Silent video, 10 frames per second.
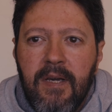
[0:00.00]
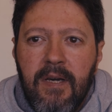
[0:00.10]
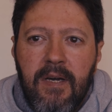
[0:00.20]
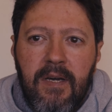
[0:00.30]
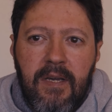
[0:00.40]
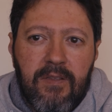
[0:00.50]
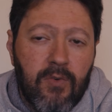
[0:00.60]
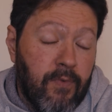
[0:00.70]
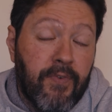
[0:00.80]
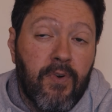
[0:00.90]
and
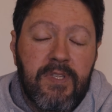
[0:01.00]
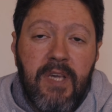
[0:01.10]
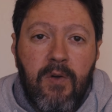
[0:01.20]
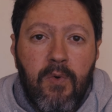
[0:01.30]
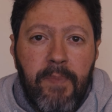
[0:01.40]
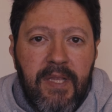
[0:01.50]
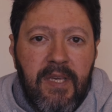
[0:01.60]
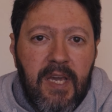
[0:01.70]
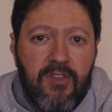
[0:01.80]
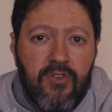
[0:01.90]
of course the
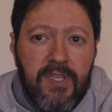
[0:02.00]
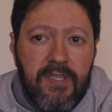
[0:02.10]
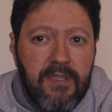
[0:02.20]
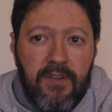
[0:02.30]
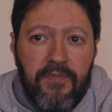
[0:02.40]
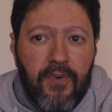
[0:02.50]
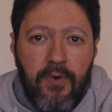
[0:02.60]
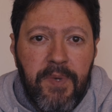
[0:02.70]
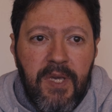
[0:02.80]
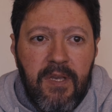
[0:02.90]
AquaMedic Angel is still
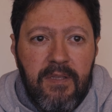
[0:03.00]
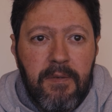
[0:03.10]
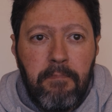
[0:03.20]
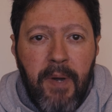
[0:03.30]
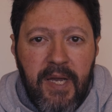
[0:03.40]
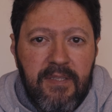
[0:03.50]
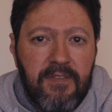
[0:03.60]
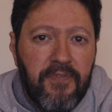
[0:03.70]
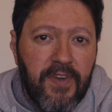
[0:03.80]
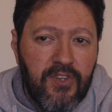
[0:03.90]
for me the
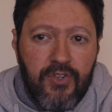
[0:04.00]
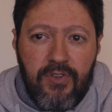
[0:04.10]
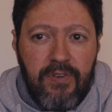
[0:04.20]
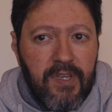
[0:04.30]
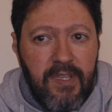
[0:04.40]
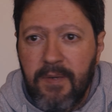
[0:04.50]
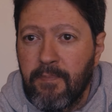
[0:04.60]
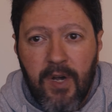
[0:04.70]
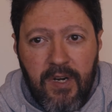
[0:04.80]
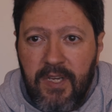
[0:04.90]
best fixture in the
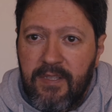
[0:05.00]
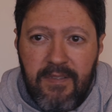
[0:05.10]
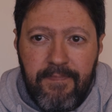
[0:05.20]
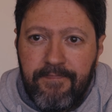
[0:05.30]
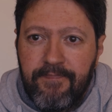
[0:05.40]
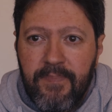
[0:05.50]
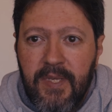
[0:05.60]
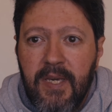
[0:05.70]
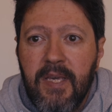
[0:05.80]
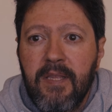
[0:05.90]
market,
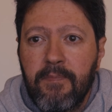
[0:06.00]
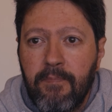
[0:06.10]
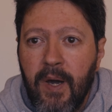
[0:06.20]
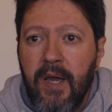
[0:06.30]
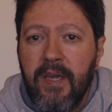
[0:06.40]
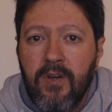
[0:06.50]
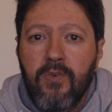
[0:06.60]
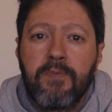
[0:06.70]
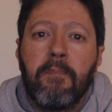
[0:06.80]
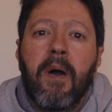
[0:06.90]
and by a
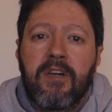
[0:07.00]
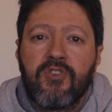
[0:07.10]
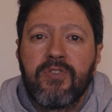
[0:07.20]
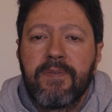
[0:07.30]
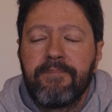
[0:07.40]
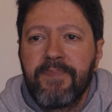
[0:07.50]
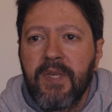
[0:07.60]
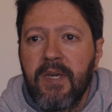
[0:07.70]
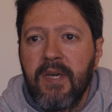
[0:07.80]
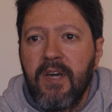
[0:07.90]
good margin,
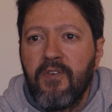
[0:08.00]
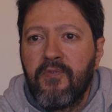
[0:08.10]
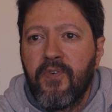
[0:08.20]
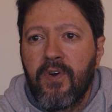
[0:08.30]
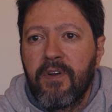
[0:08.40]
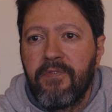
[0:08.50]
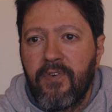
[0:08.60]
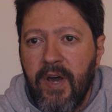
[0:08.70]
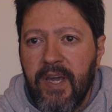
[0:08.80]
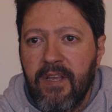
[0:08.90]
for a
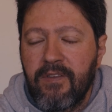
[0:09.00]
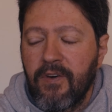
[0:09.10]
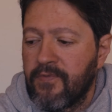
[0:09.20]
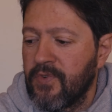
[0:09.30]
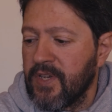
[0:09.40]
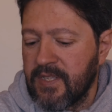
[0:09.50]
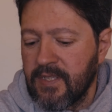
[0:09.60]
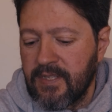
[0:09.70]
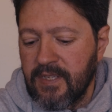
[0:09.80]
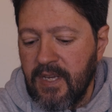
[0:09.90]
variety of
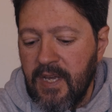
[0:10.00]
reasons.